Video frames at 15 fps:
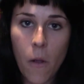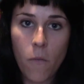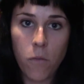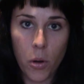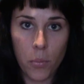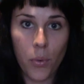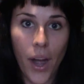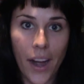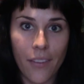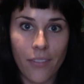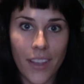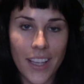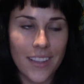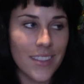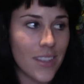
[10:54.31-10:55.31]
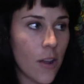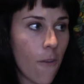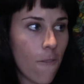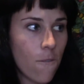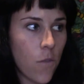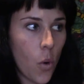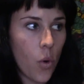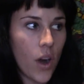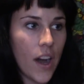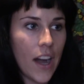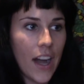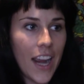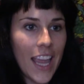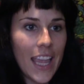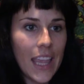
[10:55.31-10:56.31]
for breakfast
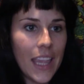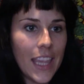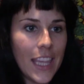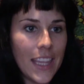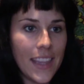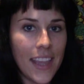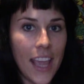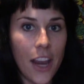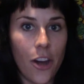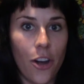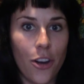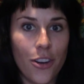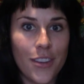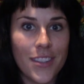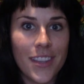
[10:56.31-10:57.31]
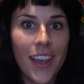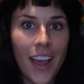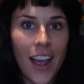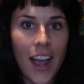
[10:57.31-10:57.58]
for years.